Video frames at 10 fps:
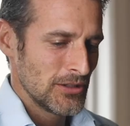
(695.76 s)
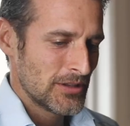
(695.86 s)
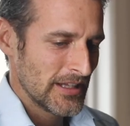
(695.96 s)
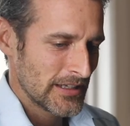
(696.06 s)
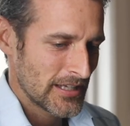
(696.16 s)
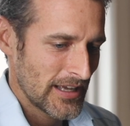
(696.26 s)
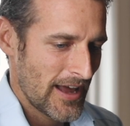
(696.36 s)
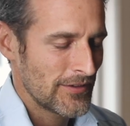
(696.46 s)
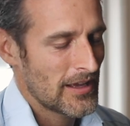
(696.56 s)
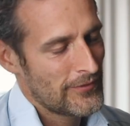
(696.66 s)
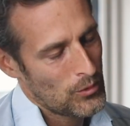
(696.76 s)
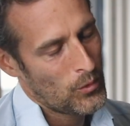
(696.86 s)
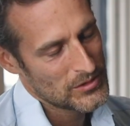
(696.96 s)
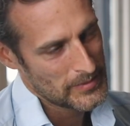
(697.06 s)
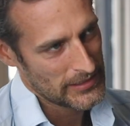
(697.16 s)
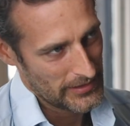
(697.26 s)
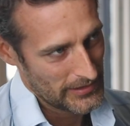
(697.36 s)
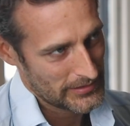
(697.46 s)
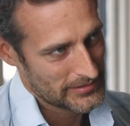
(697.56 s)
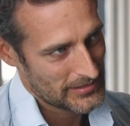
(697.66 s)
Do you think, have you always been like
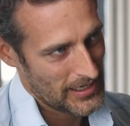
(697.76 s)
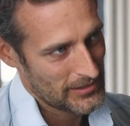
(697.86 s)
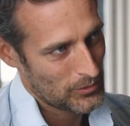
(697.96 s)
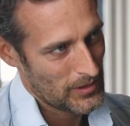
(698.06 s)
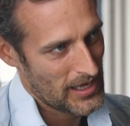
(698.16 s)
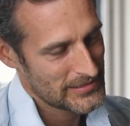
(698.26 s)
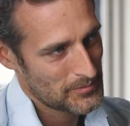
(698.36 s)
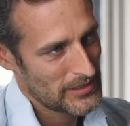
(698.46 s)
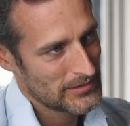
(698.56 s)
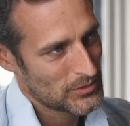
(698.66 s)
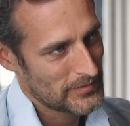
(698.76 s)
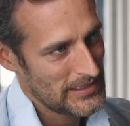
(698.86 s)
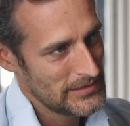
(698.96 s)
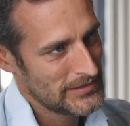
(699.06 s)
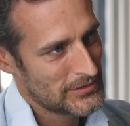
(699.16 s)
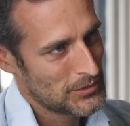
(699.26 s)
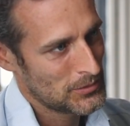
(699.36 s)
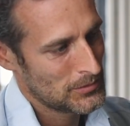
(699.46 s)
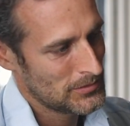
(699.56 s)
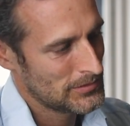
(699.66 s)
this? And has it been sort of easy
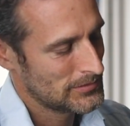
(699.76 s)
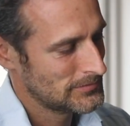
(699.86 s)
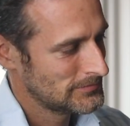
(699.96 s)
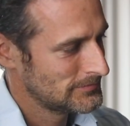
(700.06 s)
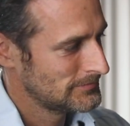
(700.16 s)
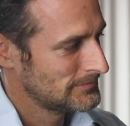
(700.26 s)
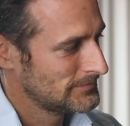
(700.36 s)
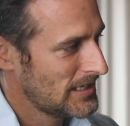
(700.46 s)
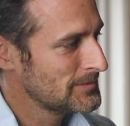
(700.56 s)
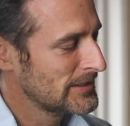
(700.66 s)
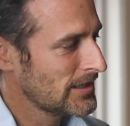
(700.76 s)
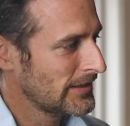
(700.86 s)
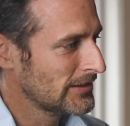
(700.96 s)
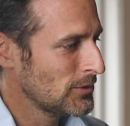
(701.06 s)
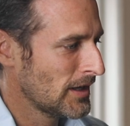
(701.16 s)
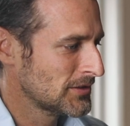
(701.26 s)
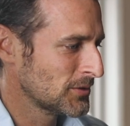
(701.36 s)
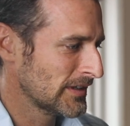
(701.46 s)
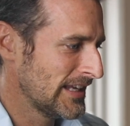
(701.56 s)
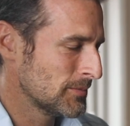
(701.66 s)
to, has it been something that you had to
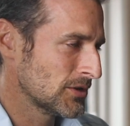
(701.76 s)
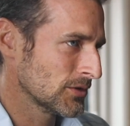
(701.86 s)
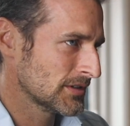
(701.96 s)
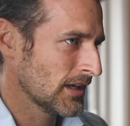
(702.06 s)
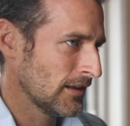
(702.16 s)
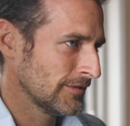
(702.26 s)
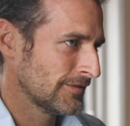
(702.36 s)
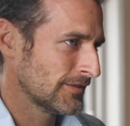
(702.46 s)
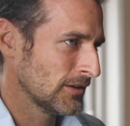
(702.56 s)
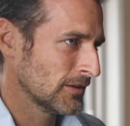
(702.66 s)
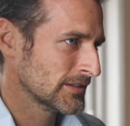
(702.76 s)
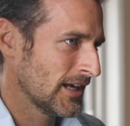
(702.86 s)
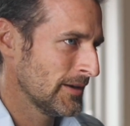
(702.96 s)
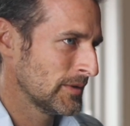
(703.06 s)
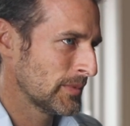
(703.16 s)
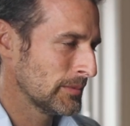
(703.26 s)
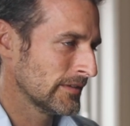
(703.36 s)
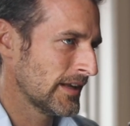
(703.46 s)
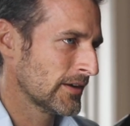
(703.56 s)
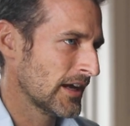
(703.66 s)
sort of keep to yourself for a long time and people
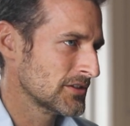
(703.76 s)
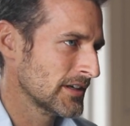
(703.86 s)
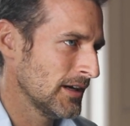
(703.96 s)
are now catching